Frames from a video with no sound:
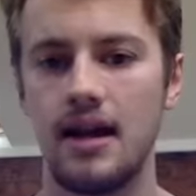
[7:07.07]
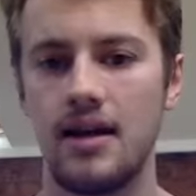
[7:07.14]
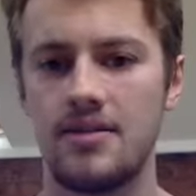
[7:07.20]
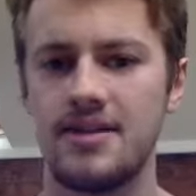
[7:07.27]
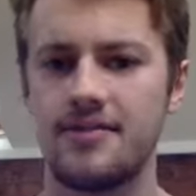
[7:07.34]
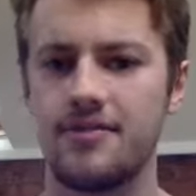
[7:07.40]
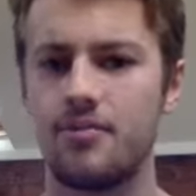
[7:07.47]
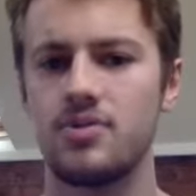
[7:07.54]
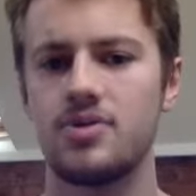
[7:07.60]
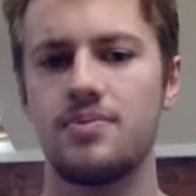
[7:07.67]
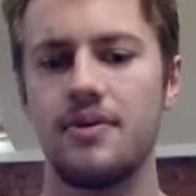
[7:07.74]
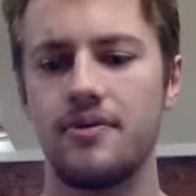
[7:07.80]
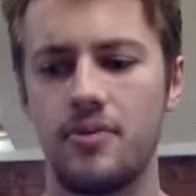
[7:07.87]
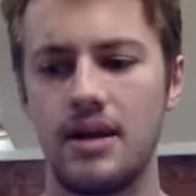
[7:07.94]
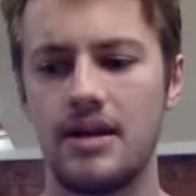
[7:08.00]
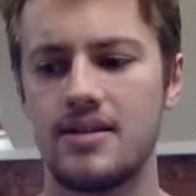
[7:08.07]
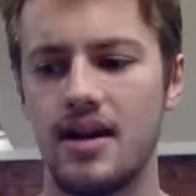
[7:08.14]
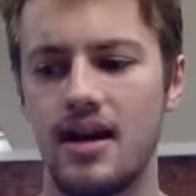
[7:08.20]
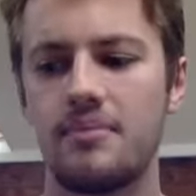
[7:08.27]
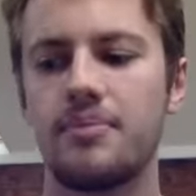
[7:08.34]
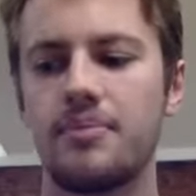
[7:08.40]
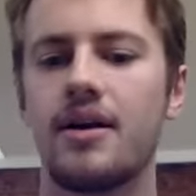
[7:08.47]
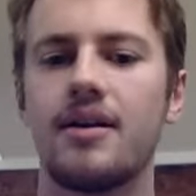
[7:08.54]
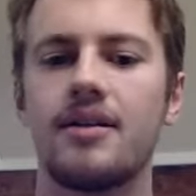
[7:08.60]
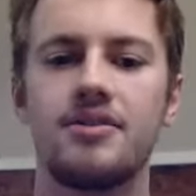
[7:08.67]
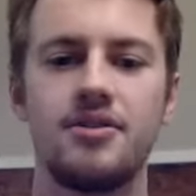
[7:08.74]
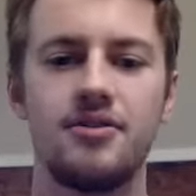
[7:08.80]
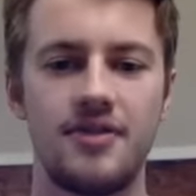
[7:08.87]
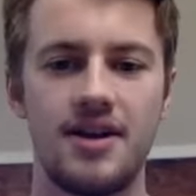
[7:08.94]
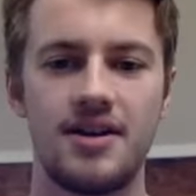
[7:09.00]
Sixth form was a bit of a weird time, but
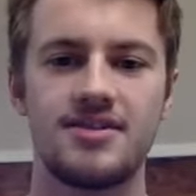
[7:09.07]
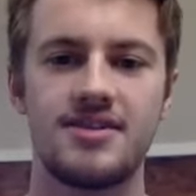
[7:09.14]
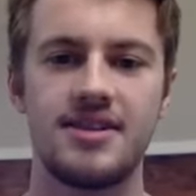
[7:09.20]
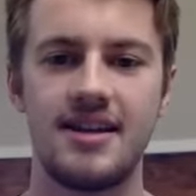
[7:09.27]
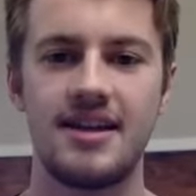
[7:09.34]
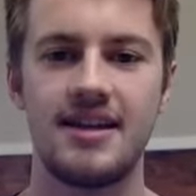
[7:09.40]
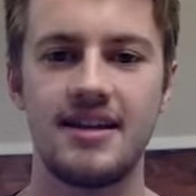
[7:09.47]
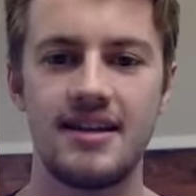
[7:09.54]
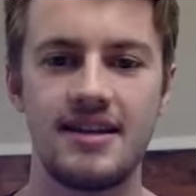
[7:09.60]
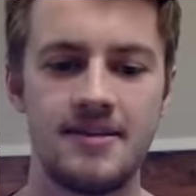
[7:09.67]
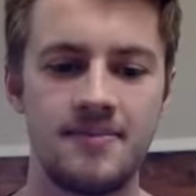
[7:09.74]
university,